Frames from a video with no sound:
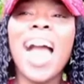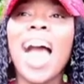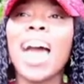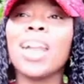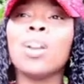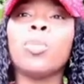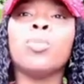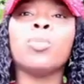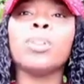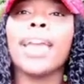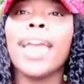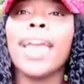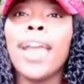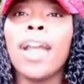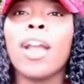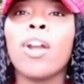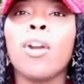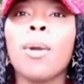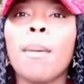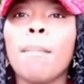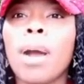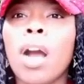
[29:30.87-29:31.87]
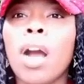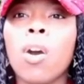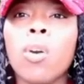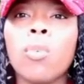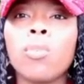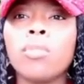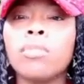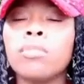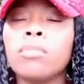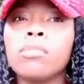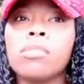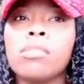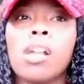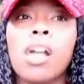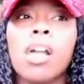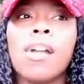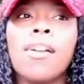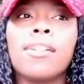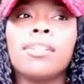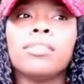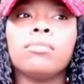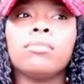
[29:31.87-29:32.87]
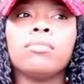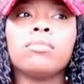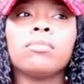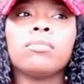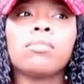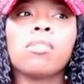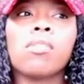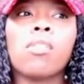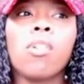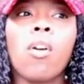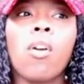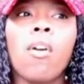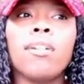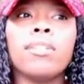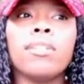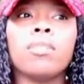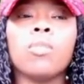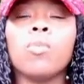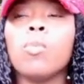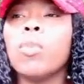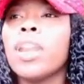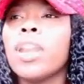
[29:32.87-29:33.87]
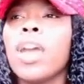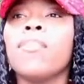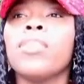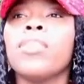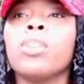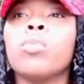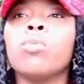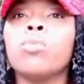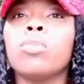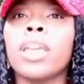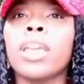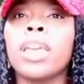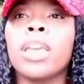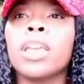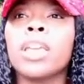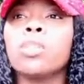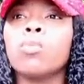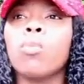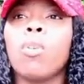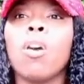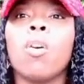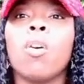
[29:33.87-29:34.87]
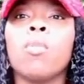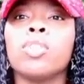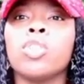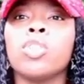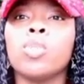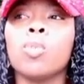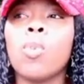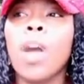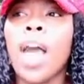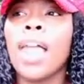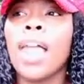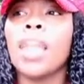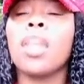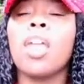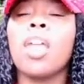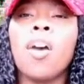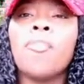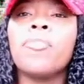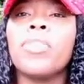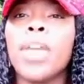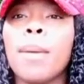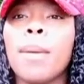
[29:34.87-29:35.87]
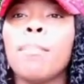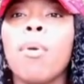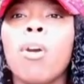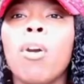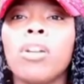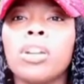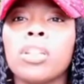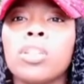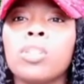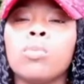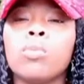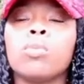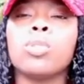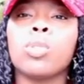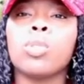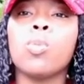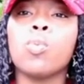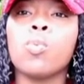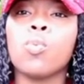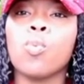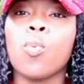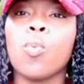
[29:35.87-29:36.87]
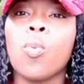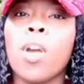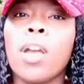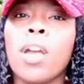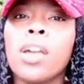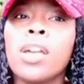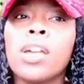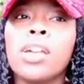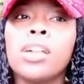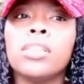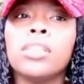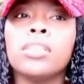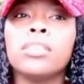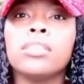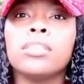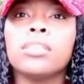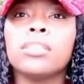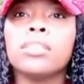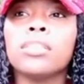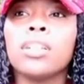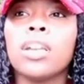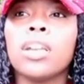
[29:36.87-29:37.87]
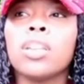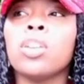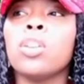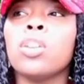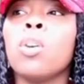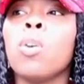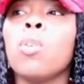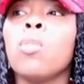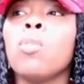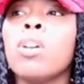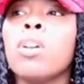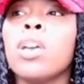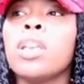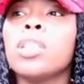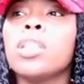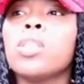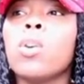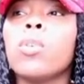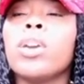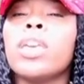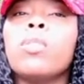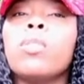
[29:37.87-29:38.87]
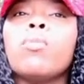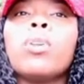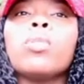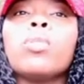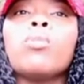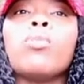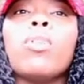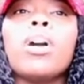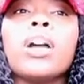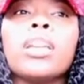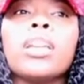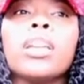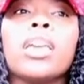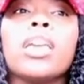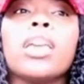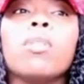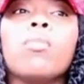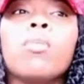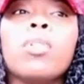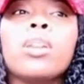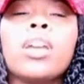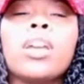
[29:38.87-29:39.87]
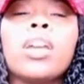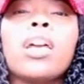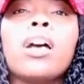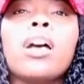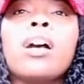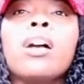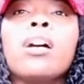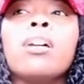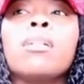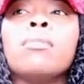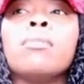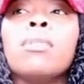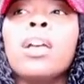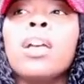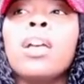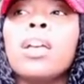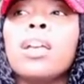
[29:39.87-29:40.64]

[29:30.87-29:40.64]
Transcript: I don't care about whatever you think is wrong with you. I love that part of you too you know so he would run he would um